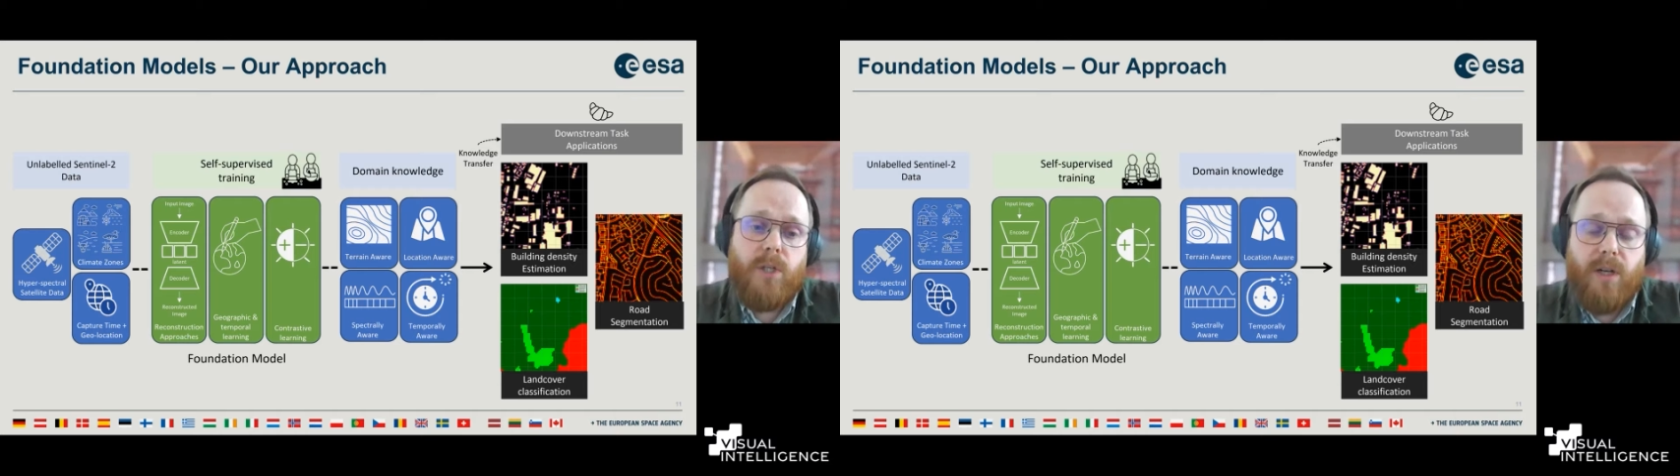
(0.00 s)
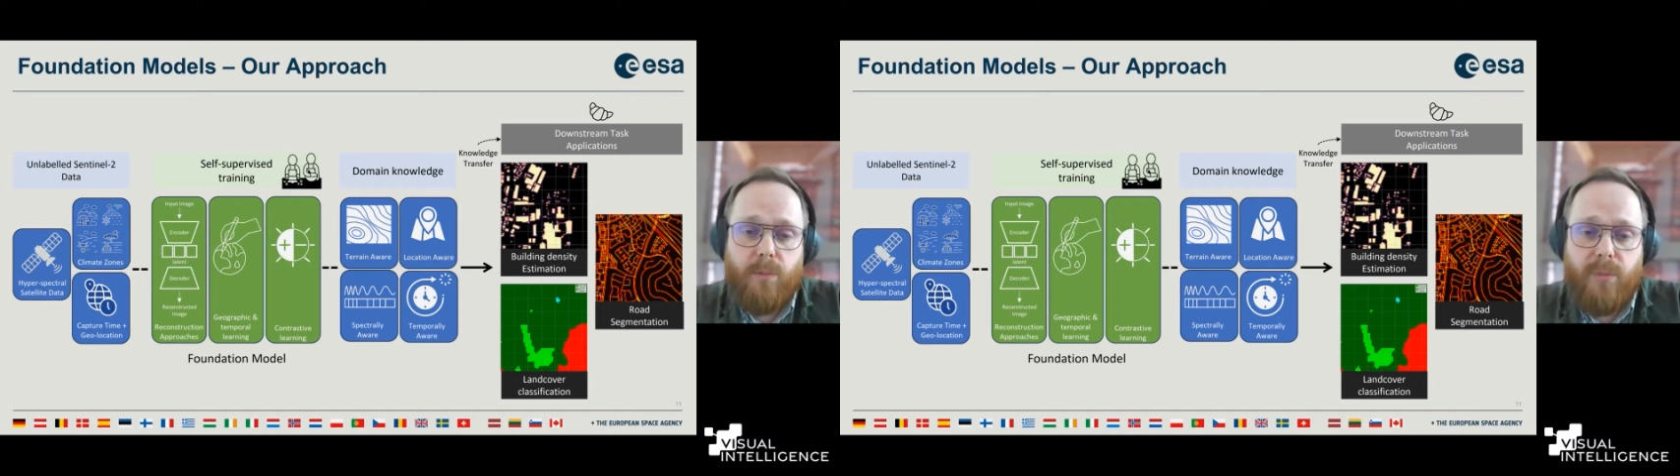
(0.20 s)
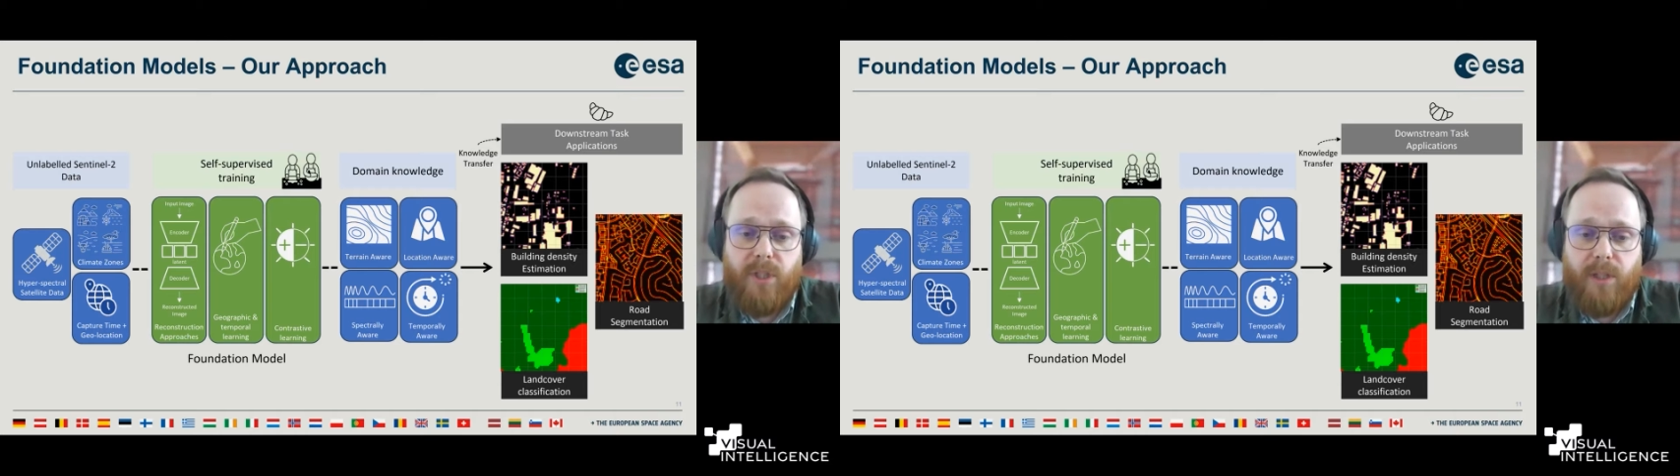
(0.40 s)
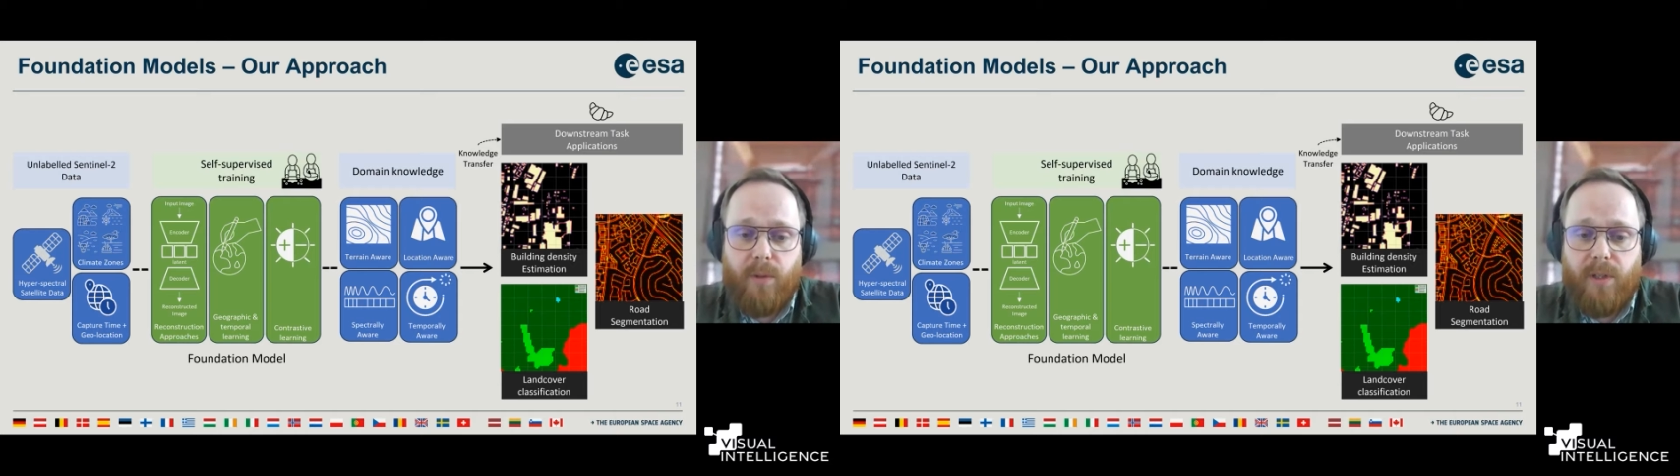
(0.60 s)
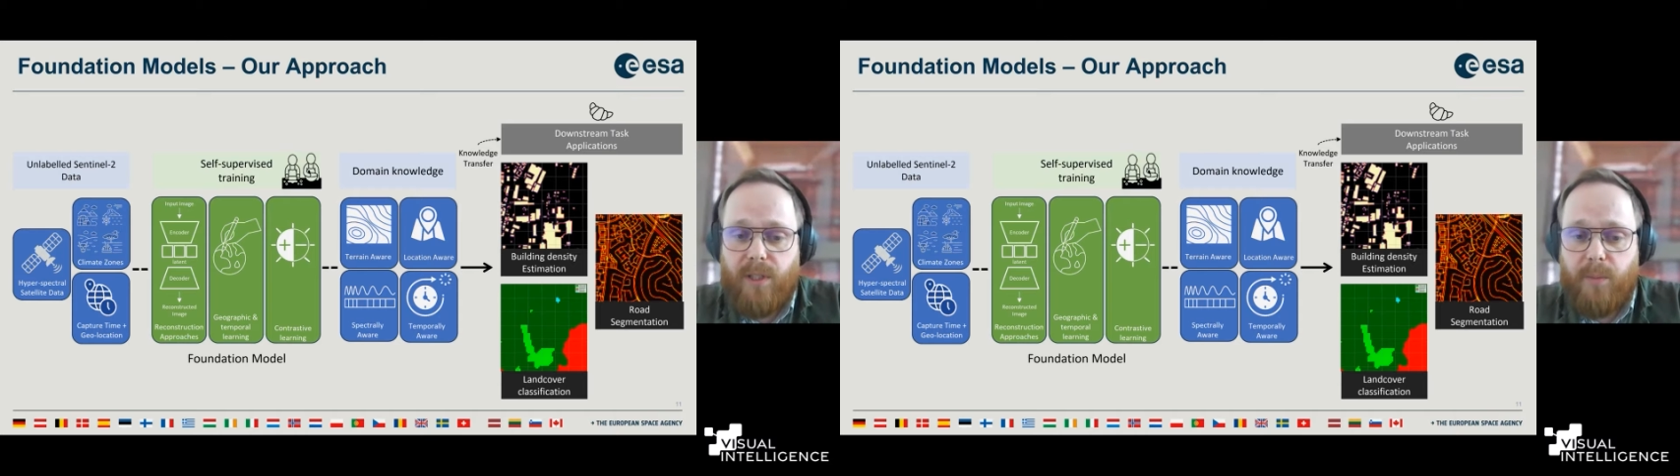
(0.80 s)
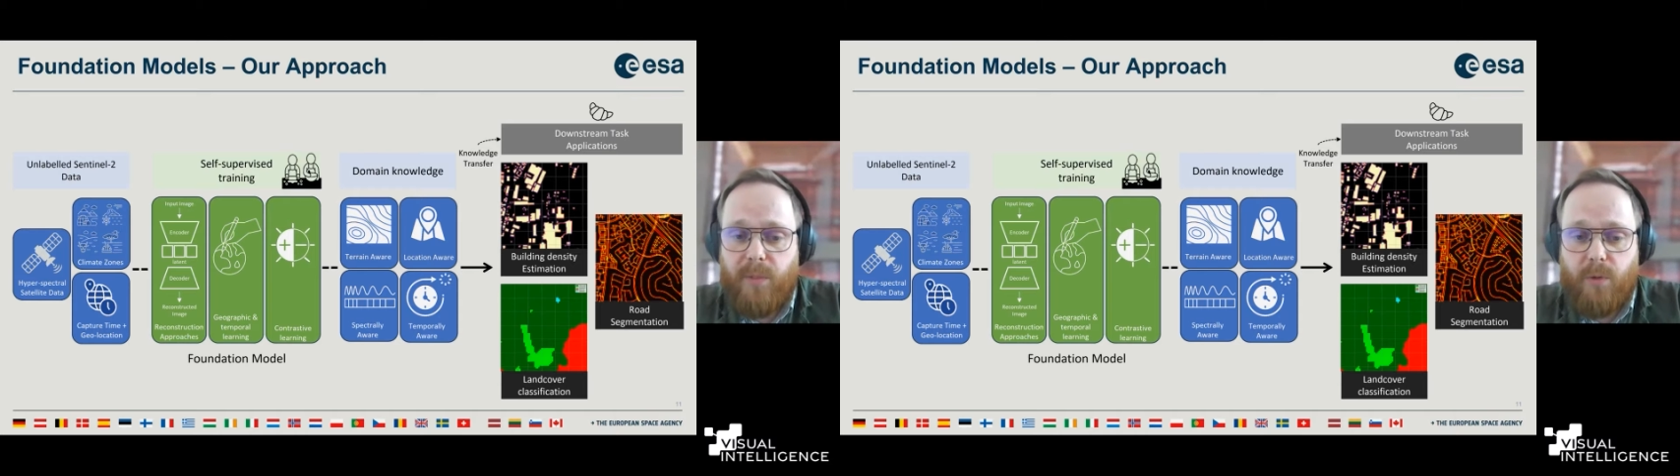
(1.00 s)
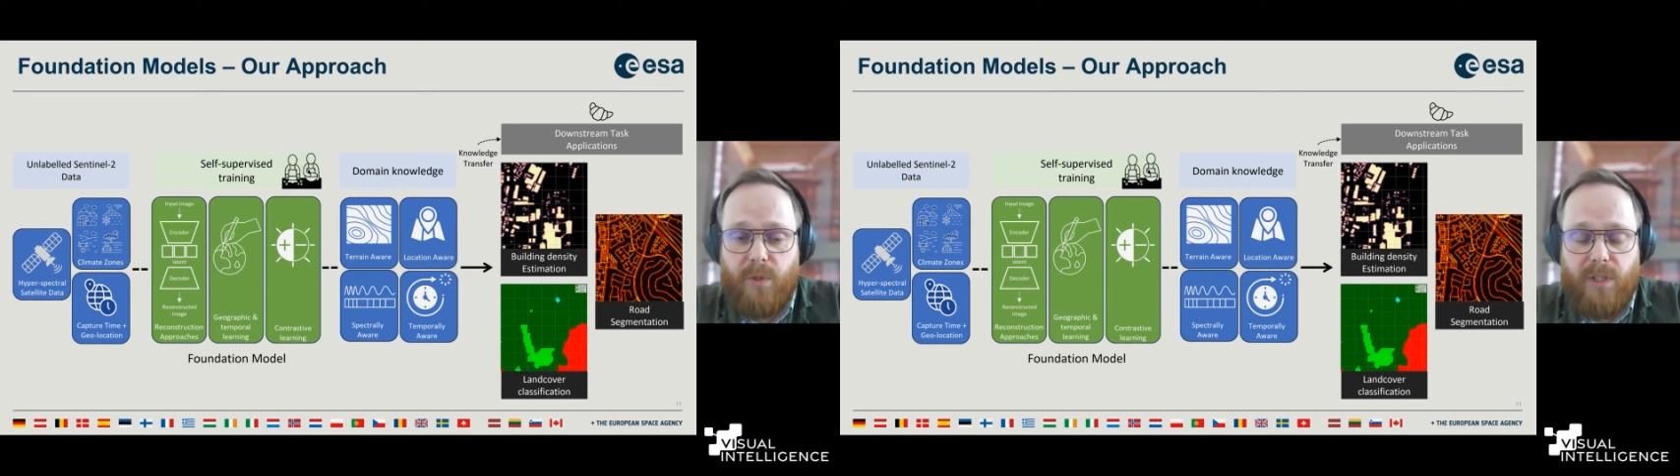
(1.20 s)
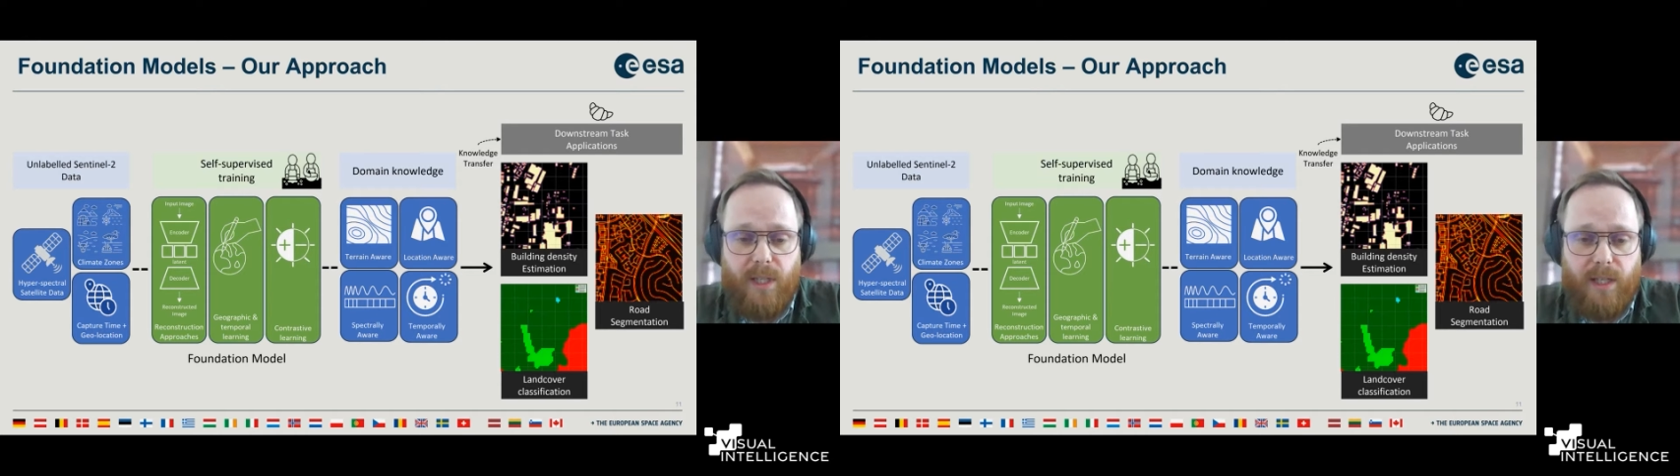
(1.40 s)
We try to predict where the
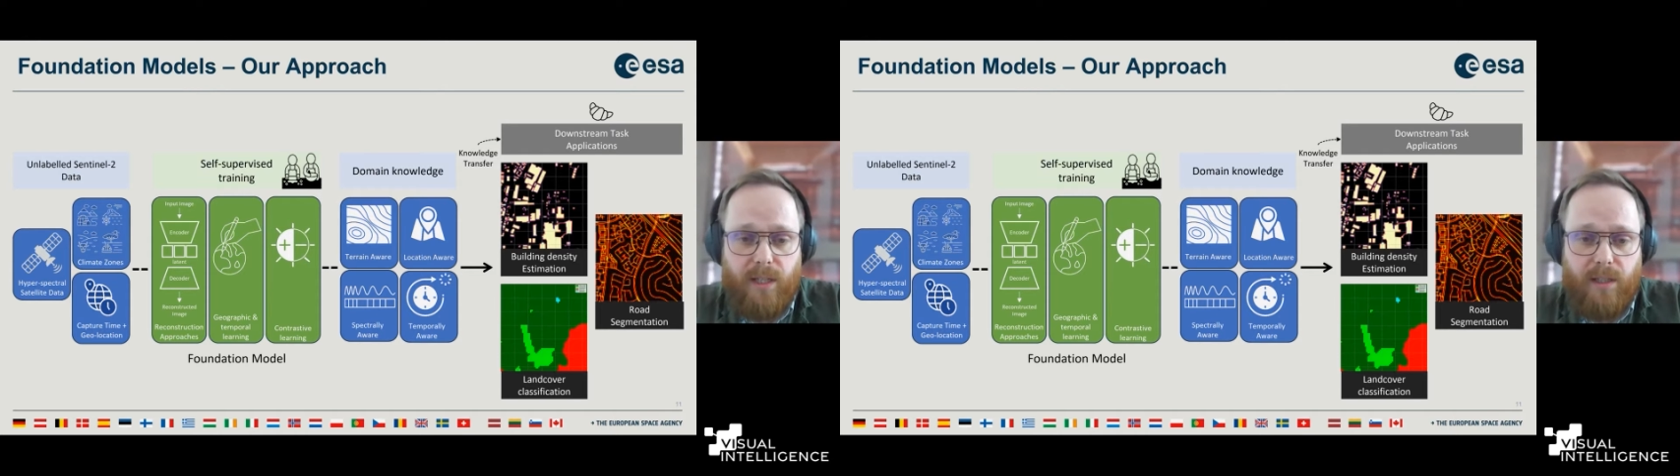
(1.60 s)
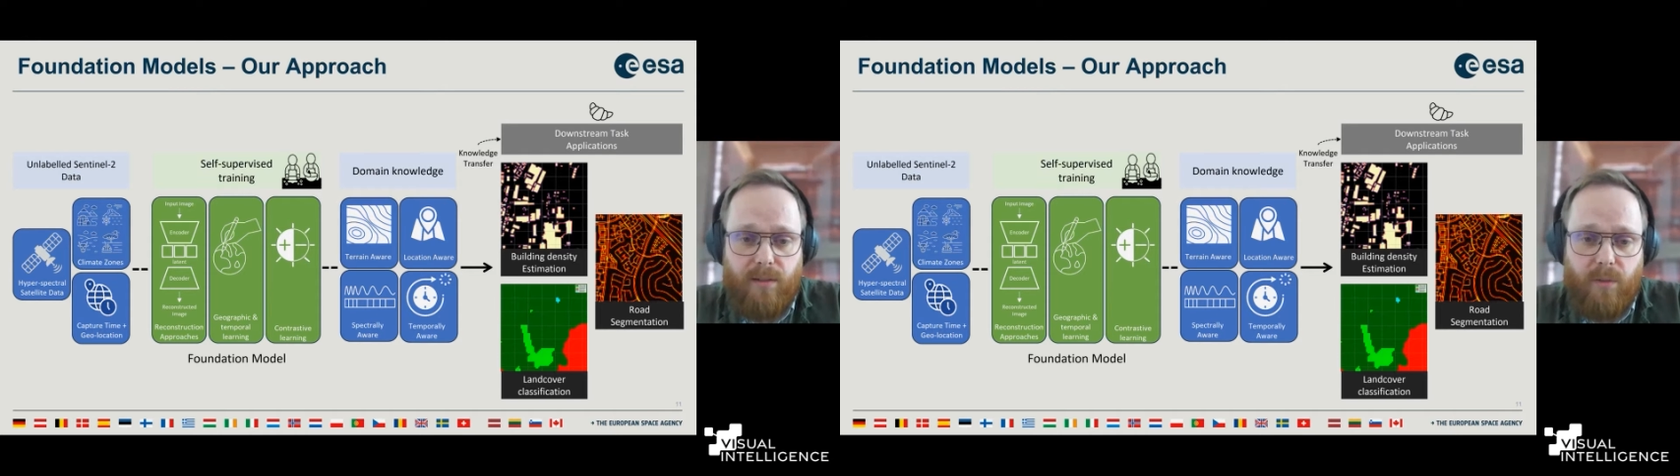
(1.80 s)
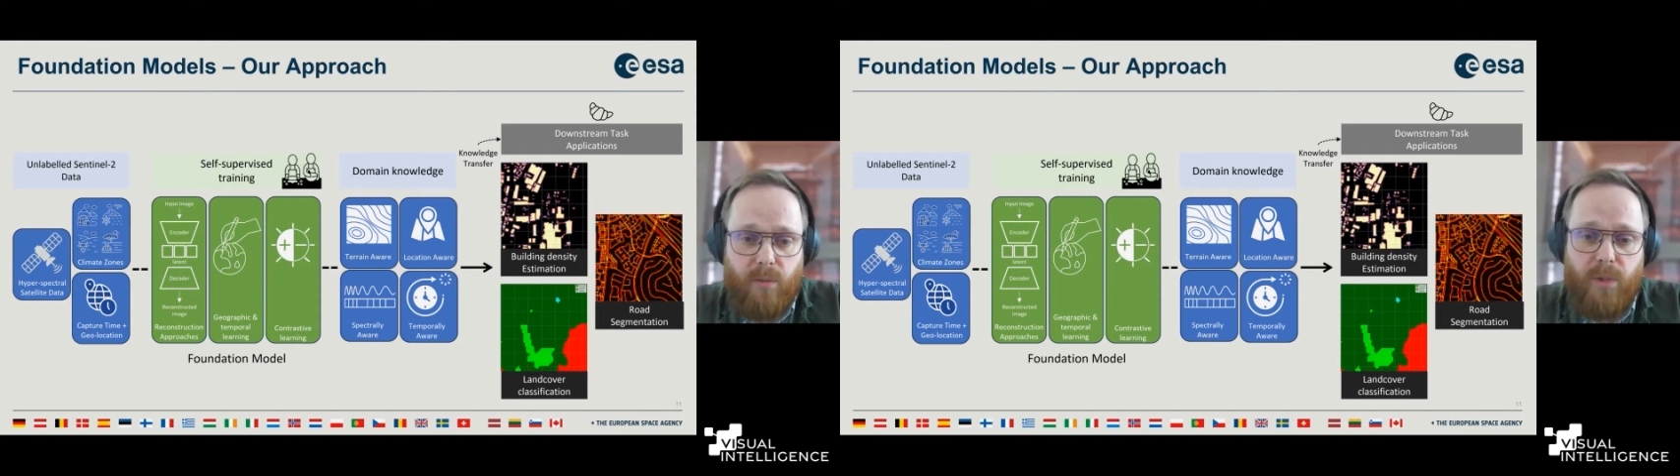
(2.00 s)
image was taken.